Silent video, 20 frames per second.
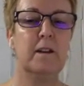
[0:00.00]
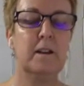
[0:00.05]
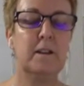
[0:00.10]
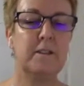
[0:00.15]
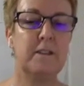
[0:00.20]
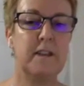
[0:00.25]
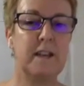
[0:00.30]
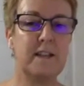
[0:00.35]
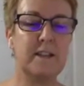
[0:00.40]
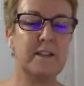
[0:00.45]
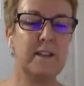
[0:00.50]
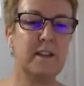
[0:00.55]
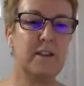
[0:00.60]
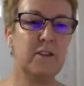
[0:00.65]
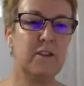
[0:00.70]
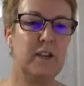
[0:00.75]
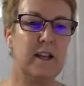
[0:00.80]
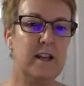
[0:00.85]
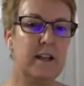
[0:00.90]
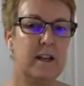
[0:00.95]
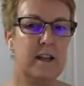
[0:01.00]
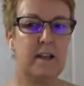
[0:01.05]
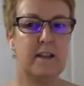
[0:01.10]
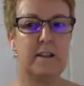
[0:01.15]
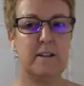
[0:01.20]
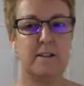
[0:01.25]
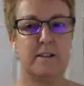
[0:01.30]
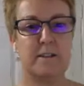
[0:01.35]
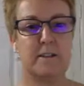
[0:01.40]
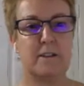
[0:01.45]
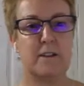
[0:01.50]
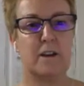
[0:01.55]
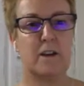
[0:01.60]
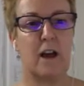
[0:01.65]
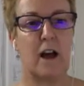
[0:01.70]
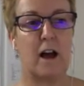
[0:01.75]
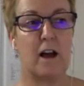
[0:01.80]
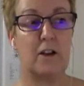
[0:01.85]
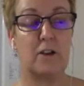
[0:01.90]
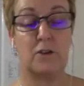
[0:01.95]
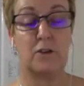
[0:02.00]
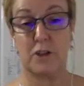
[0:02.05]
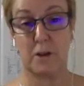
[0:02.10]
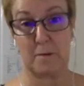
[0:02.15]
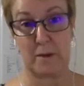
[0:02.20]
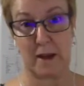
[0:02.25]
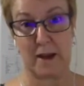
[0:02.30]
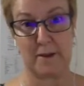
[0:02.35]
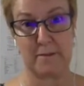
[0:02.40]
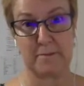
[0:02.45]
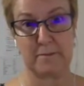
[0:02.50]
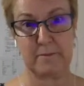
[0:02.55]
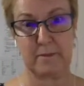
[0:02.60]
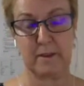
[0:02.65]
The next thing you need is your domain.